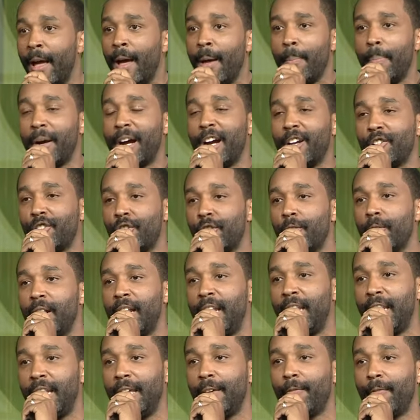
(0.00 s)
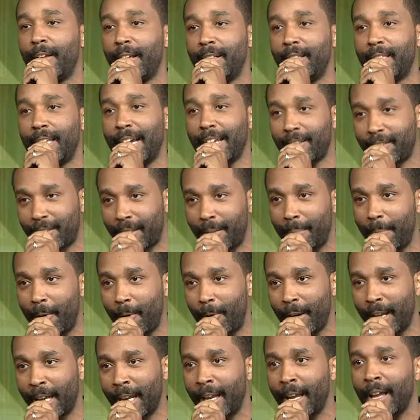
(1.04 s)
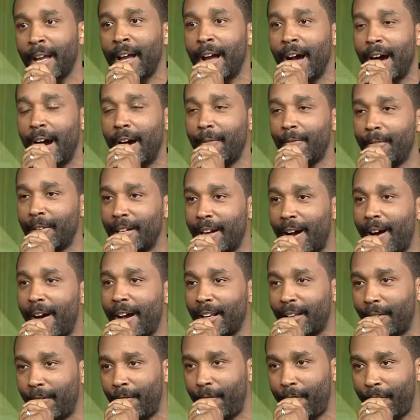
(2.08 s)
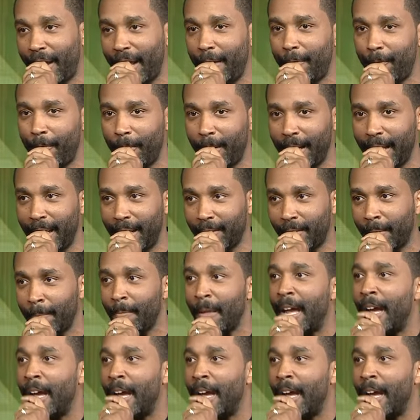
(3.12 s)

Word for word: because you're a living testimony of God's faithfulness.